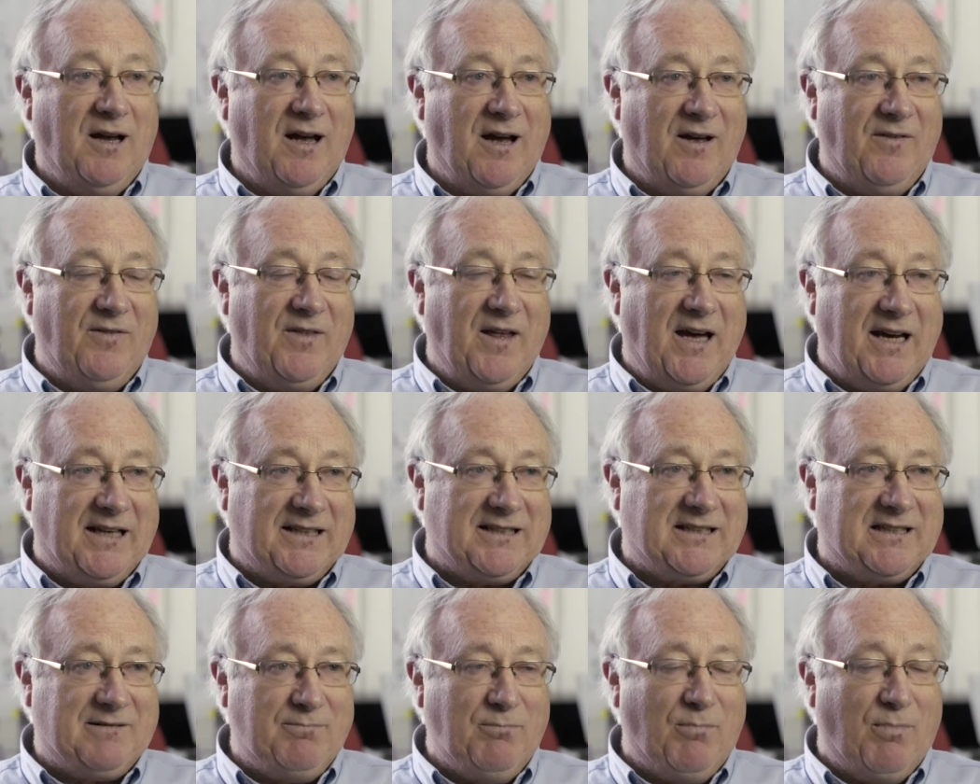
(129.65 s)
And that
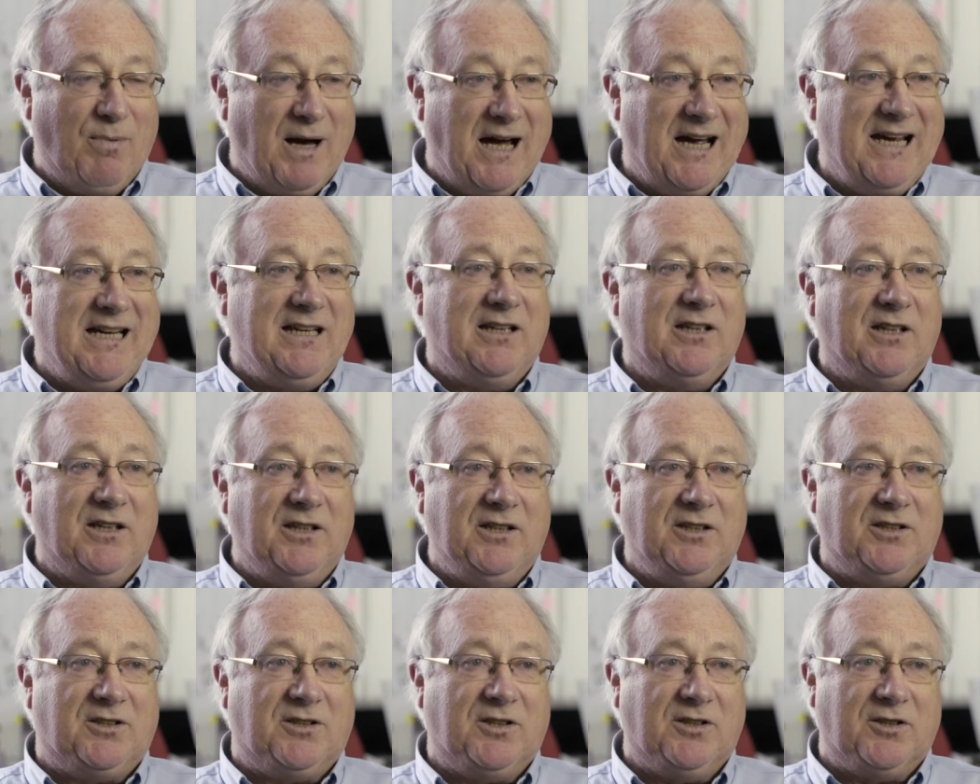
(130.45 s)
may
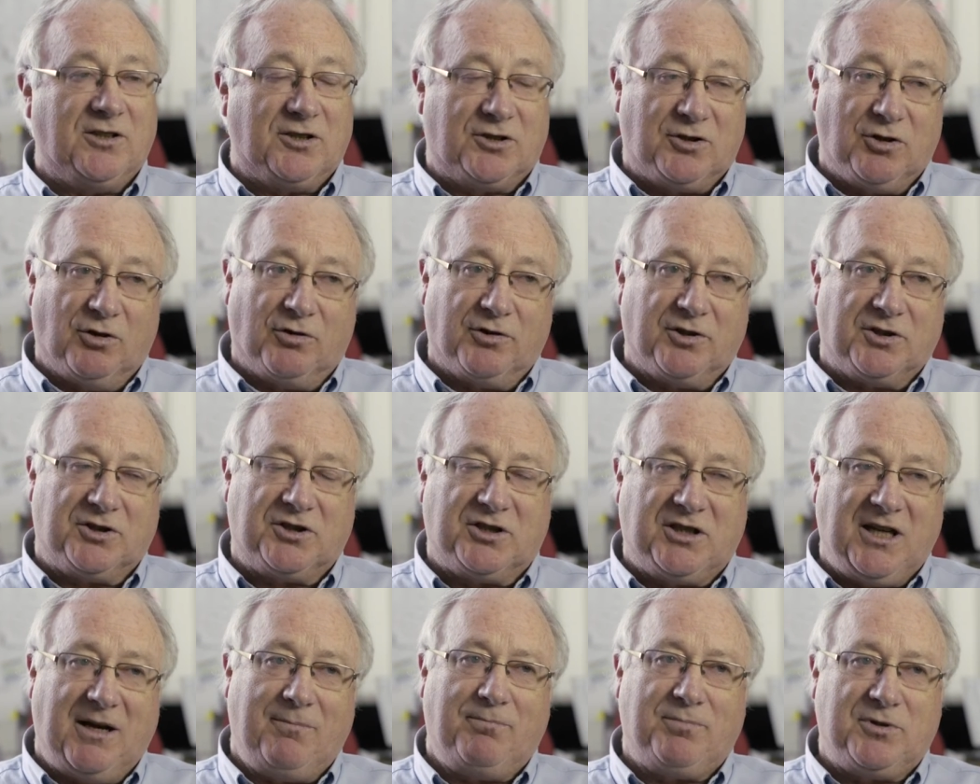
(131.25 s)
lead to the sort of
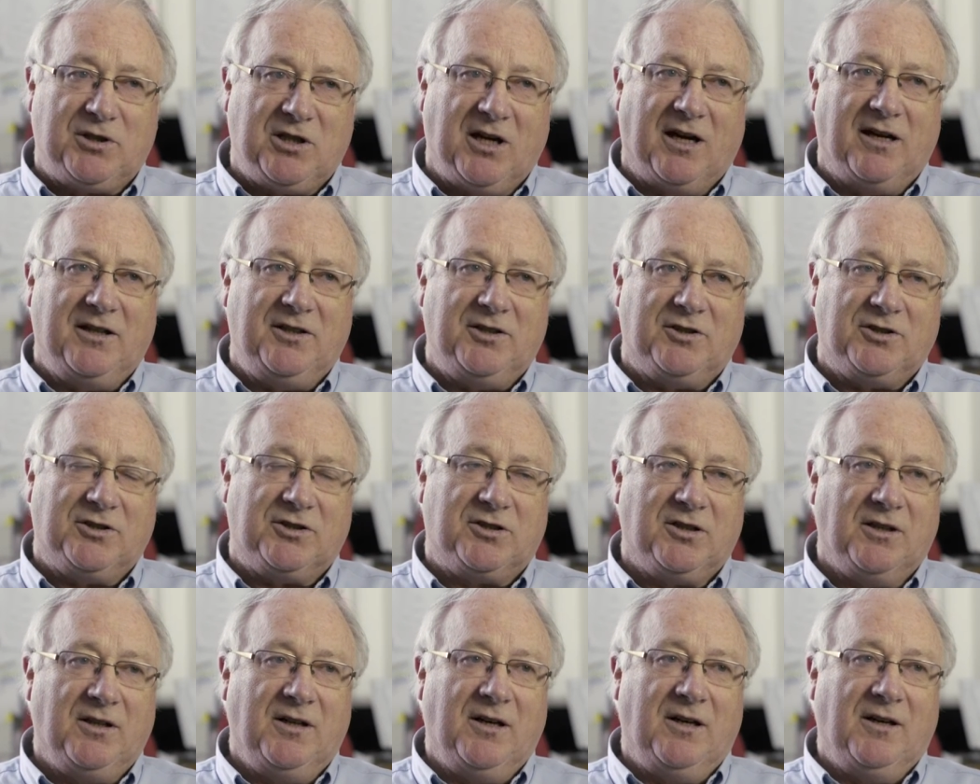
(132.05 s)
step
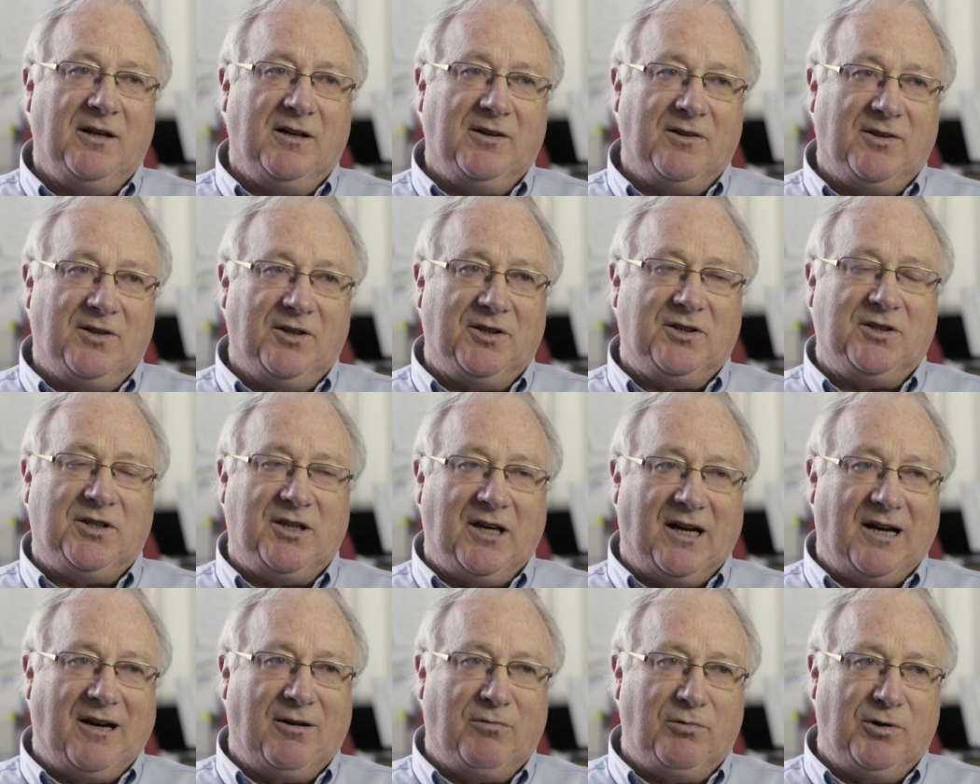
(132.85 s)
changes that
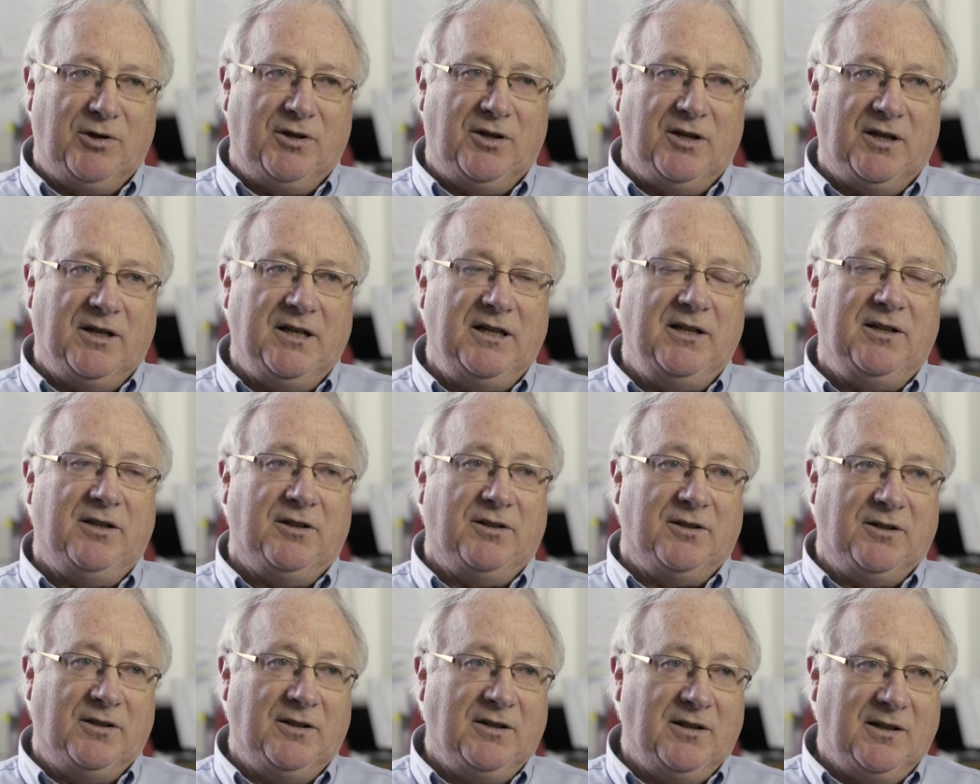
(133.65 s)
Darwin
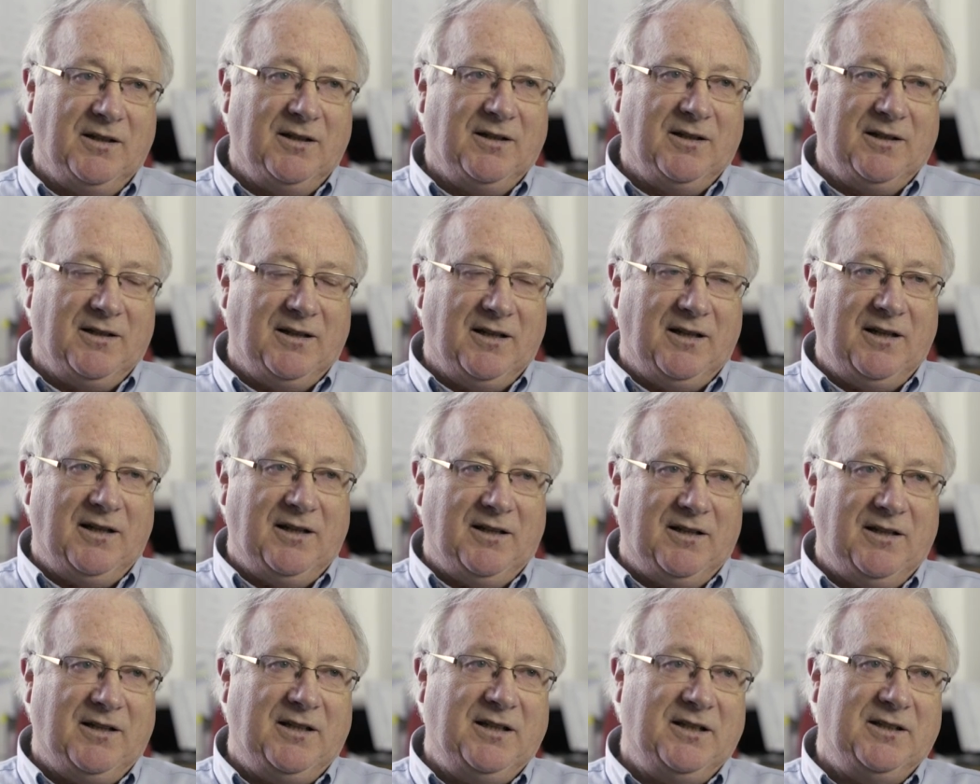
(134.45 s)
needed
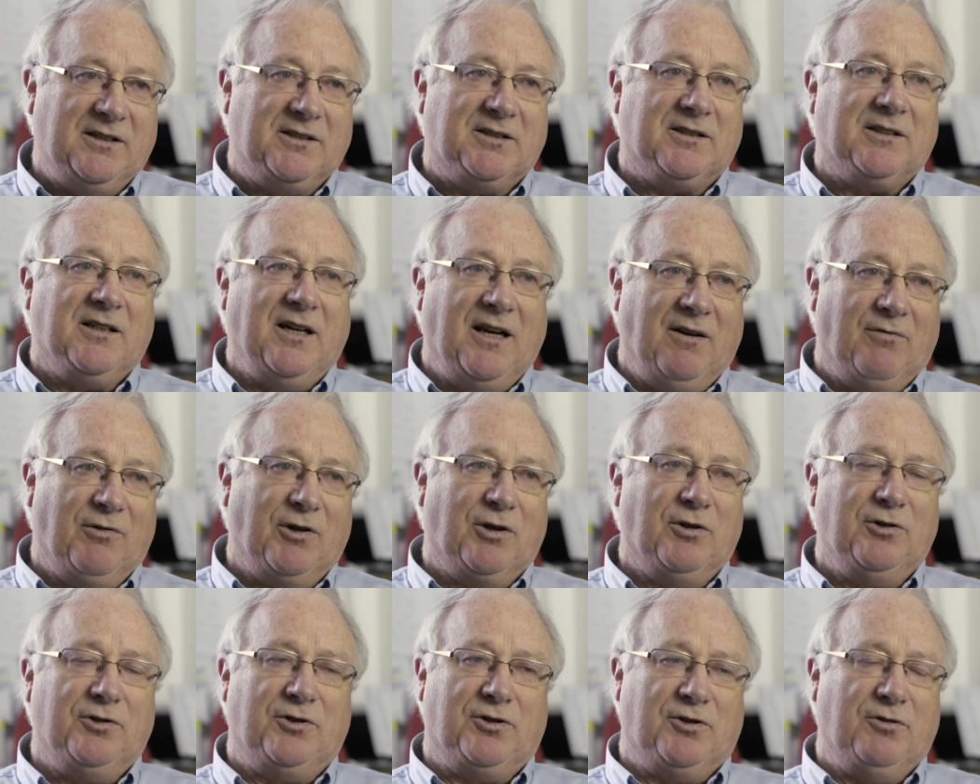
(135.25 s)
in his
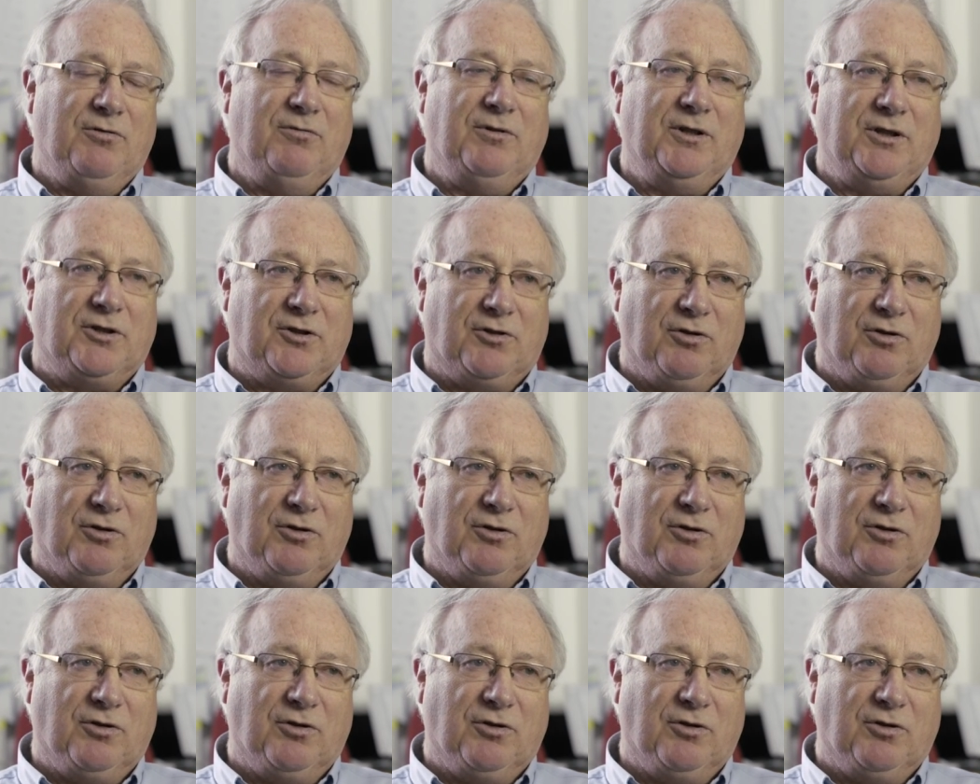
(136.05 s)
evolutionary